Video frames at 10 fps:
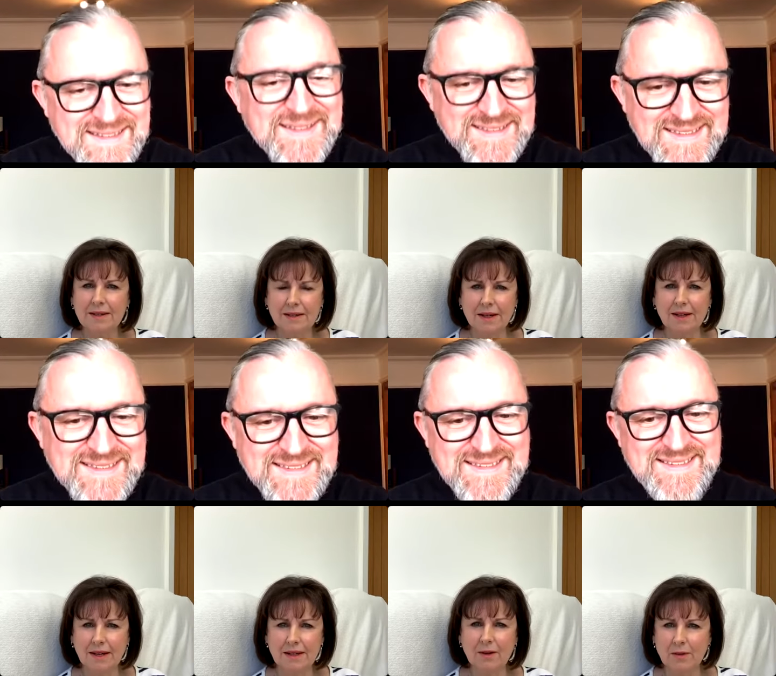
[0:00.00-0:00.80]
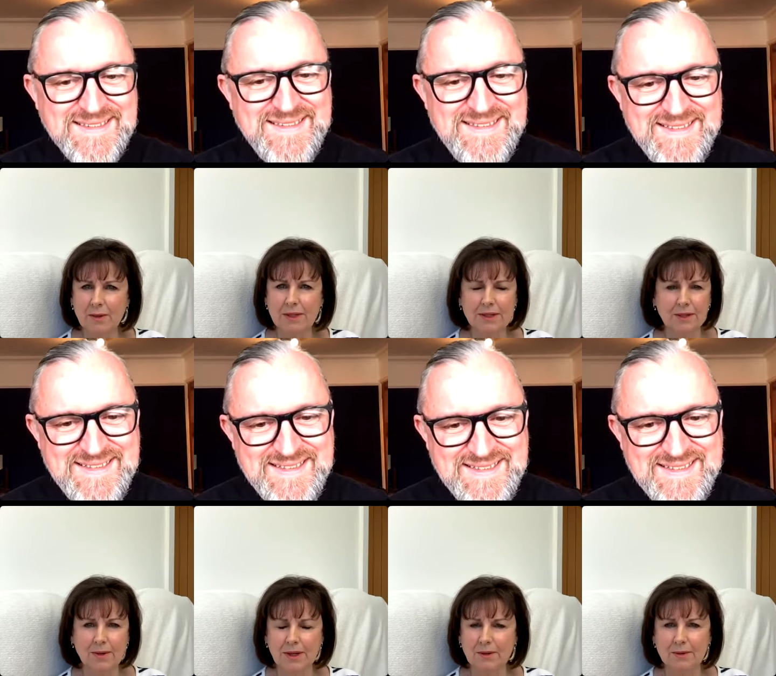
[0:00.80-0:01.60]
Speaker 1: and, and i always do
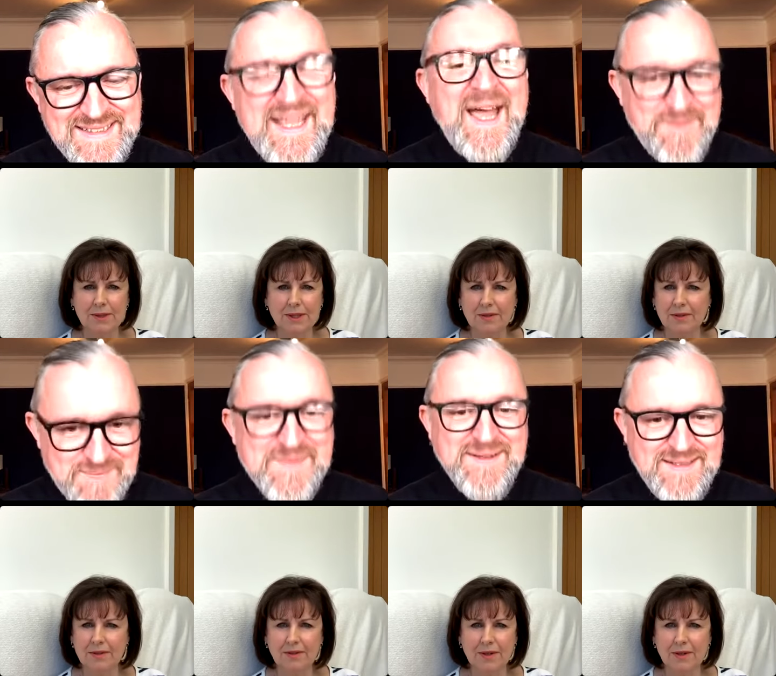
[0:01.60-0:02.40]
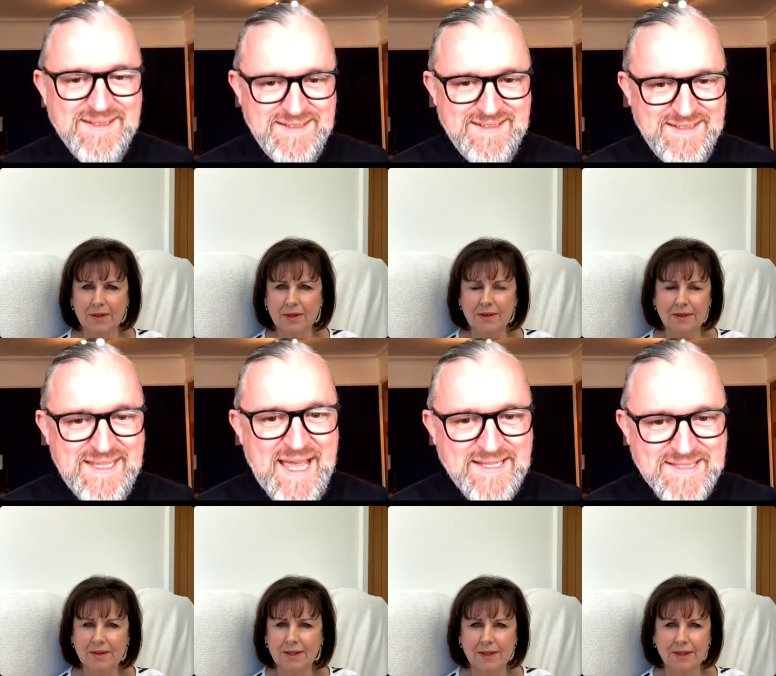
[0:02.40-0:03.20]
i always leave yeah. a review
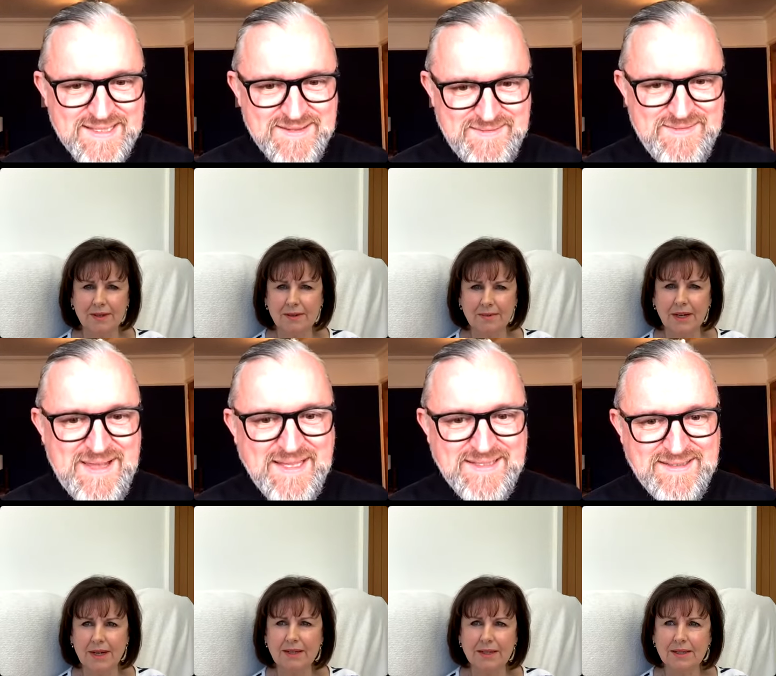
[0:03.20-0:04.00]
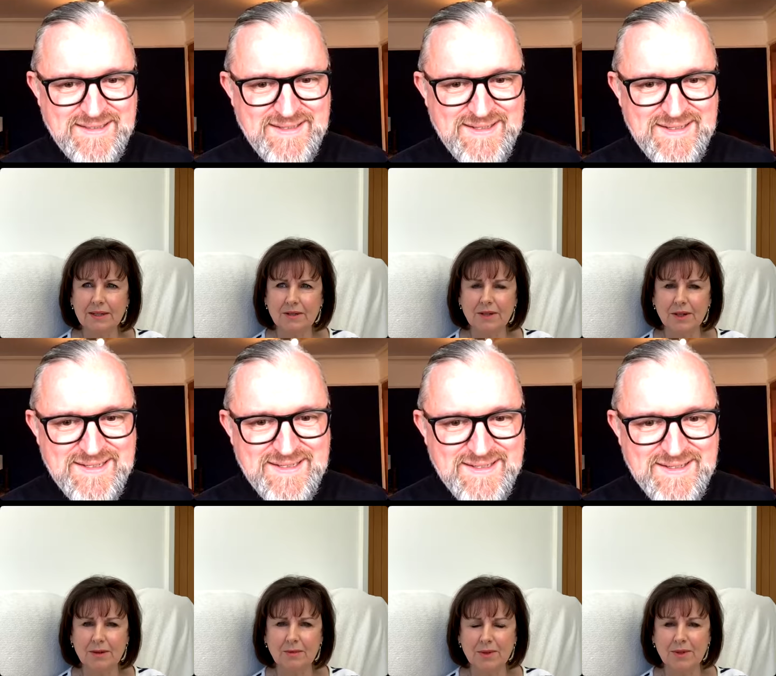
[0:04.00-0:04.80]
so. yes yeah, it is. It's really
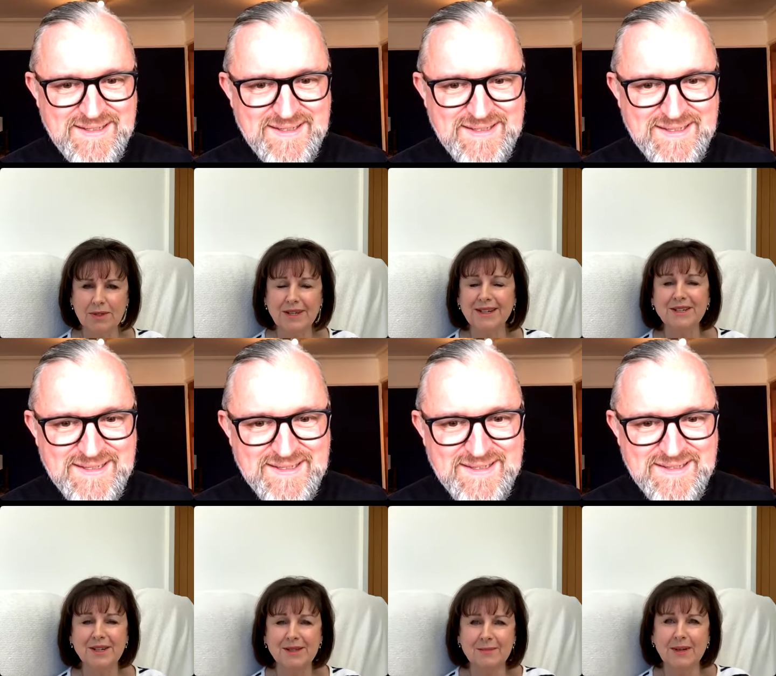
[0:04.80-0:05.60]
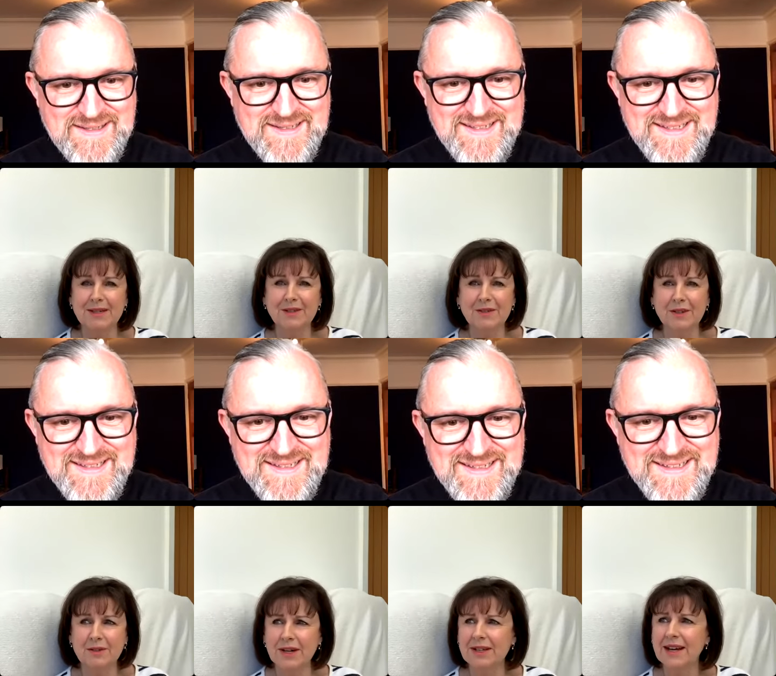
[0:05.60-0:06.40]
important, and it does. It makes you feel
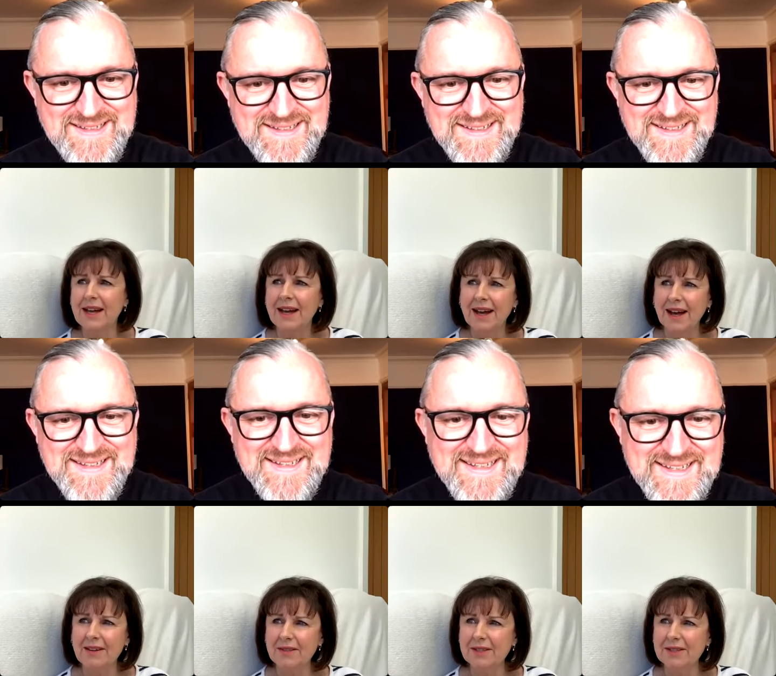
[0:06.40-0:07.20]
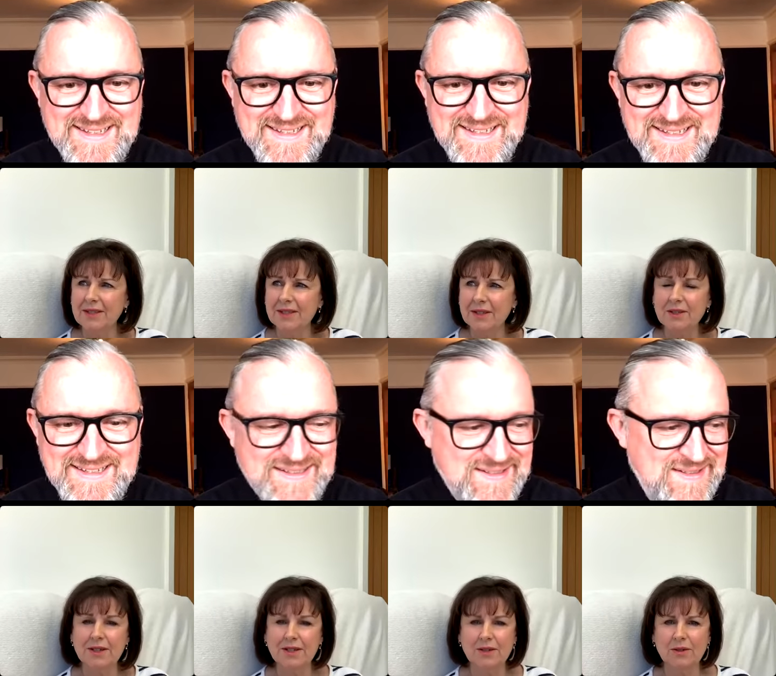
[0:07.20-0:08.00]
great, and there's there's
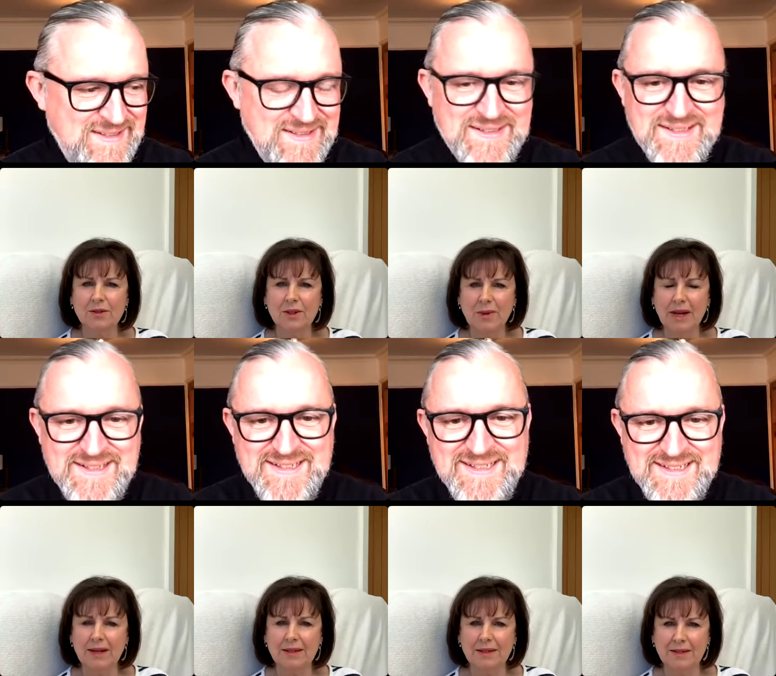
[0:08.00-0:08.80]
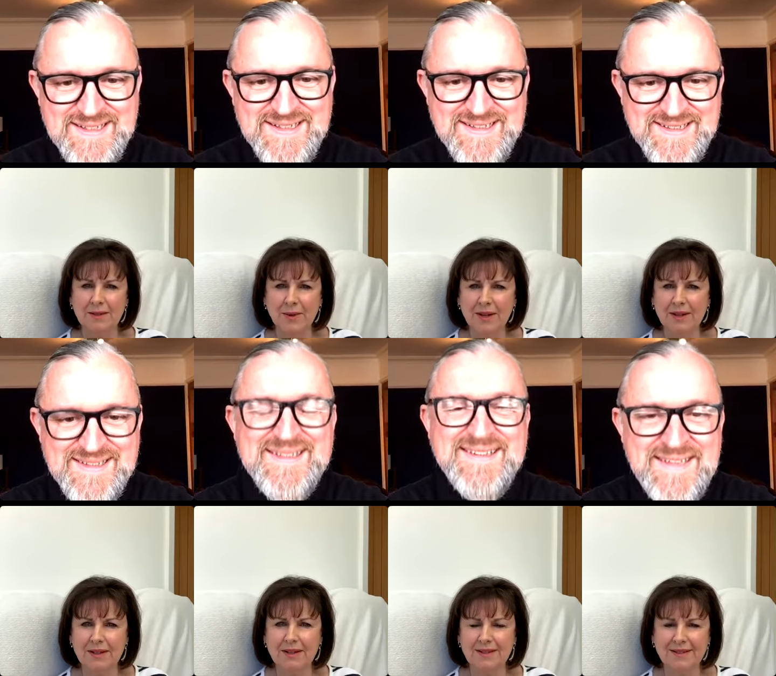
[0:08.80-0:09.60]
usually a story behind it as
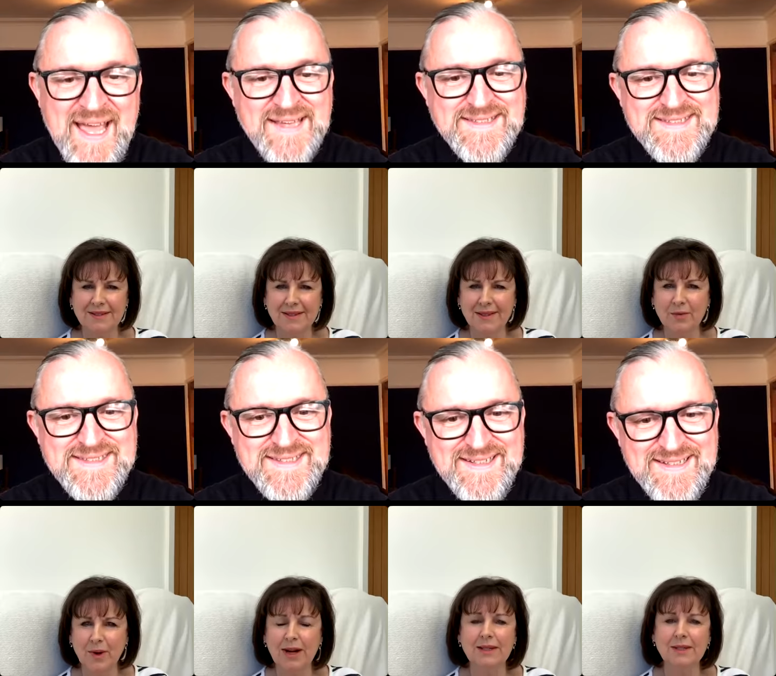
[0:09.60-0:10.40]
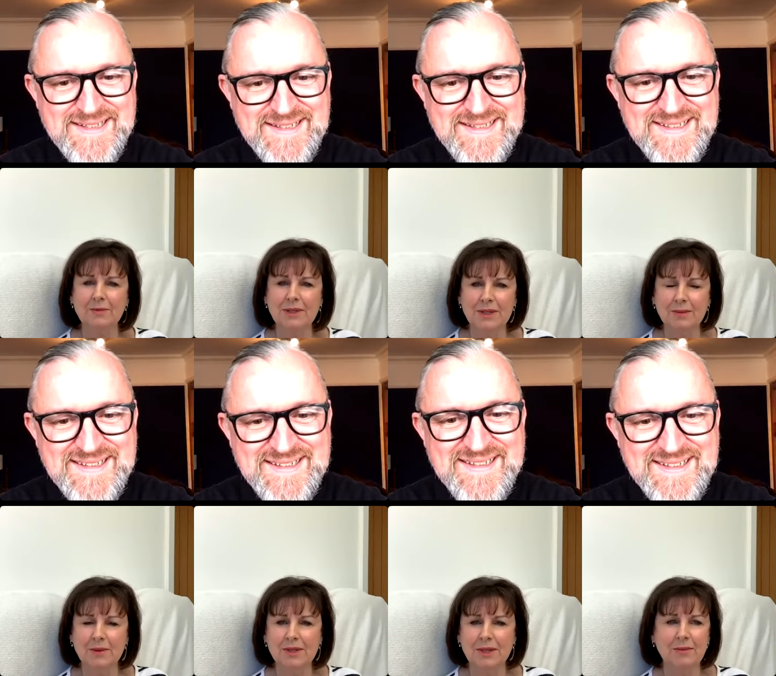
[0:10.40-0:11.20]
well. Yes, you know, why somebody's
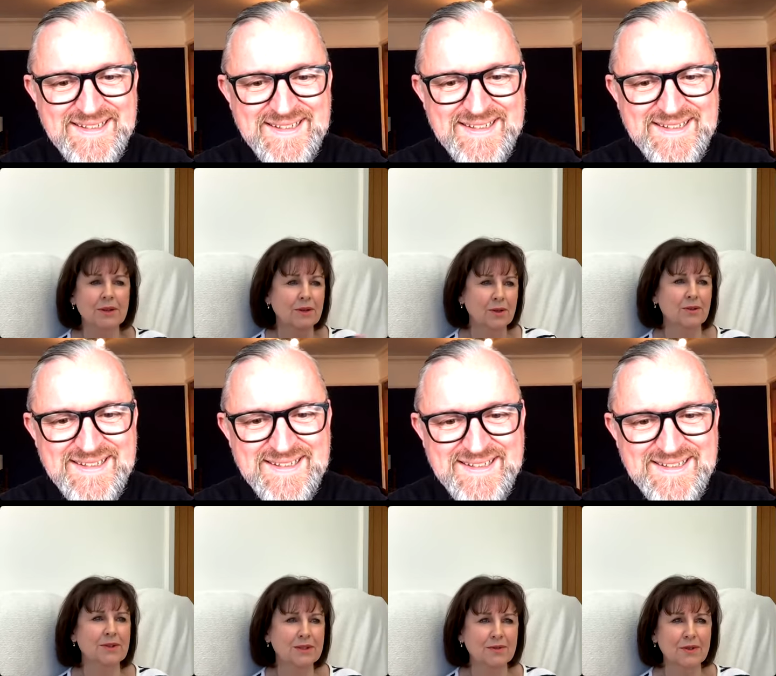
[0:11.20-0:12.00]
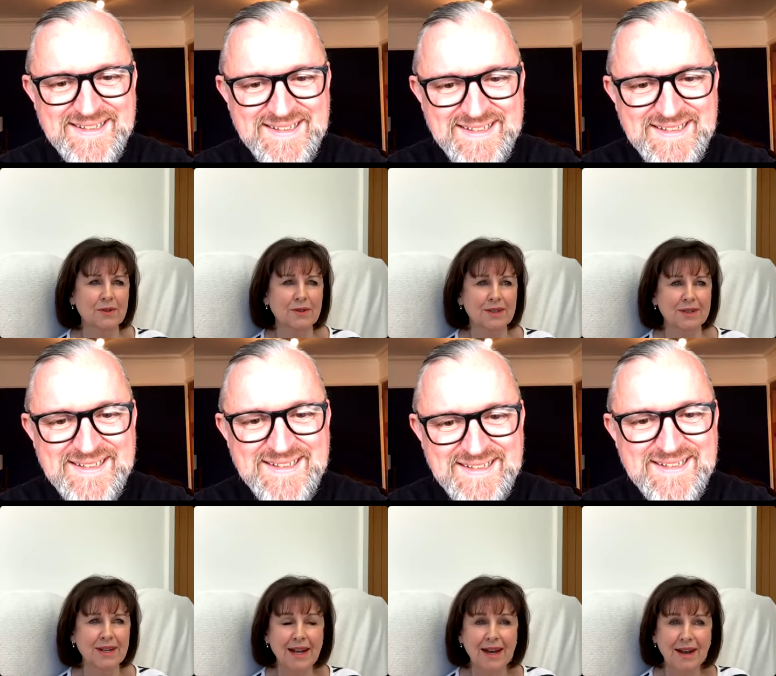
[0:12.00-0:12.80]
bought something or who it's for, and
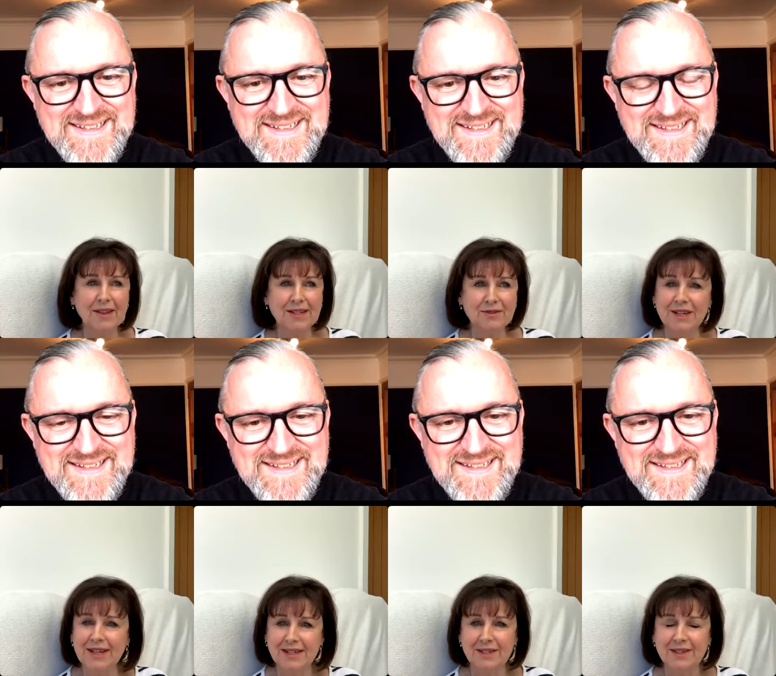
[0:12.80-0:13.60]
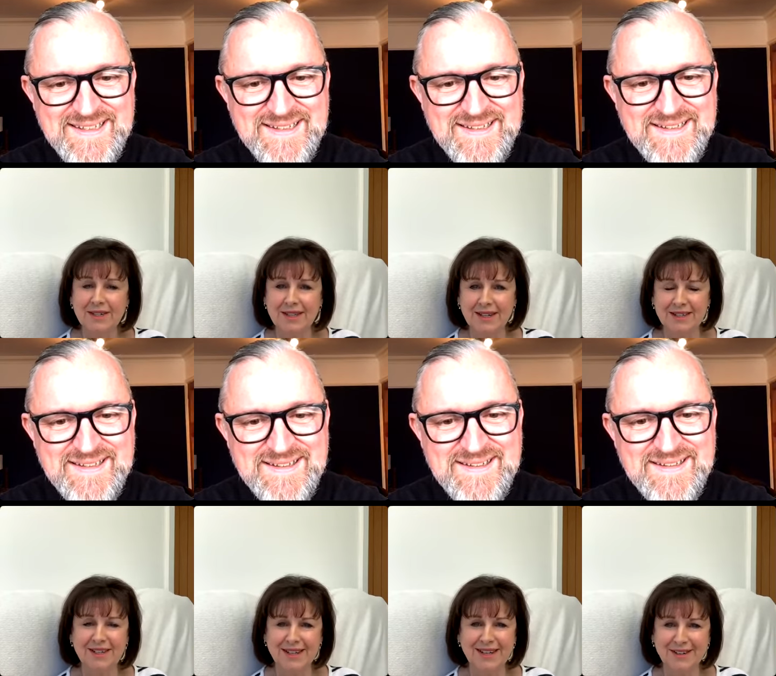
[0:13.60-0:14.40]
and that's really interesting
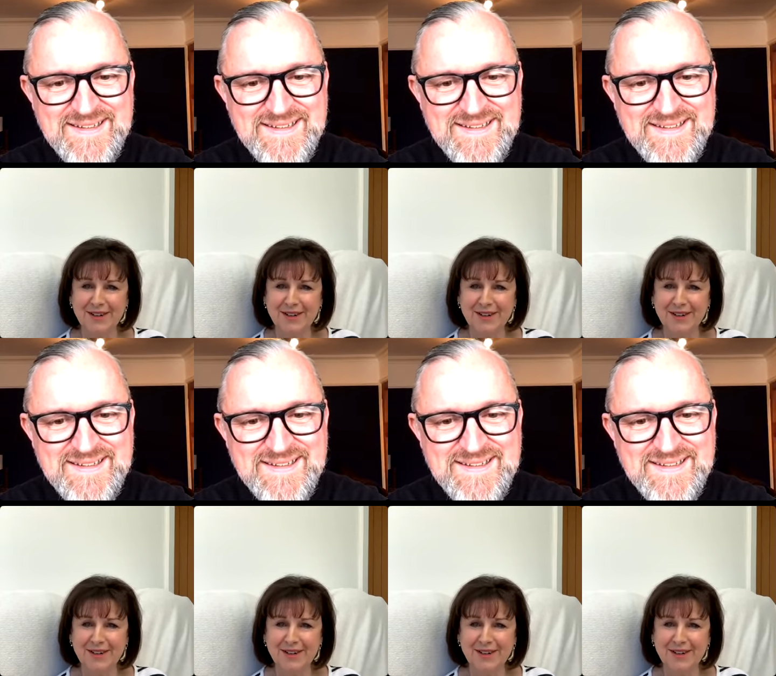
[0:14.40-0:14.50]
actually hearing